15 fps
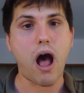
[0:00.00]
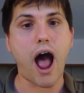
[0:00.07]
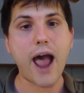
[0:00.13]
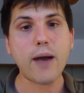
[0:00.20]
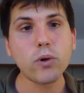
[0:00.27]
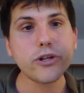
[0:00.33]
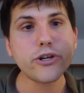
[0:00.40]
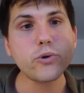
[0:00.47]

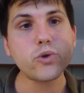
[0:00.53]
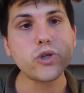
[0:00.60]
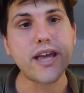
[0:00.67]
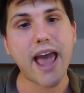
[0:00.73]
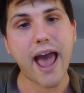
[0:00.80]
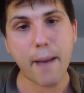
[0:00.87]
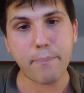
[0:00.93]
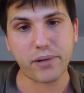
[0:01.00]
I will use
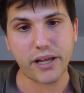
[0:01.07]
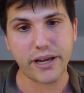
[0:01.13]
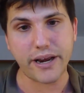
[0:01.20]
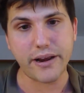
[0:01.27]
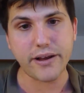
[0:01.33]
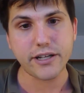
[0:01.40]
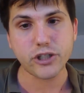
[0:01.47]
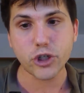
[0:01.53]

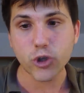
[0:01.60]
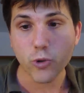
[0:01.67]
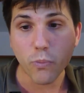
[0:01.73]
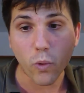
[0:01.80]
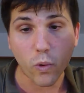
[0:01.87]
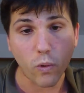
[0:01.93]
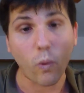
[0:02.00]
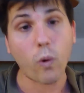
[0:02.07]
Kaplan to do
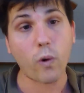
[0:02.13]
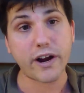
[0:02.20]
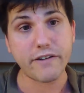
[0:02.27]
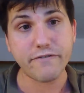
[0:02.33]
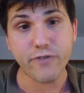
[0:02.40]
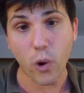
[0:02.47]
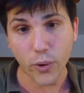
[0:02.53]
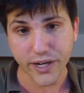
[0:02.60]
more
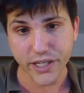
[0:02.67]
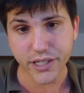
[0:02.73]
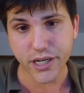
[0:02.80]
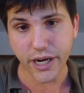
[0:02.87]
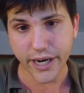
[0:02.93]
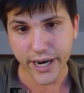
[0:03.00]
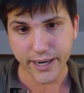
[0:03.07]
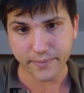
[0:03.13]
organ focused
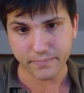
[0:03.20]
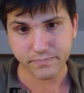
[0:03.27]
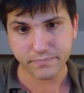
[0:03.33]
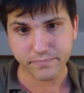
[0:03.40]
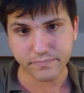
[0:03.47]
studying.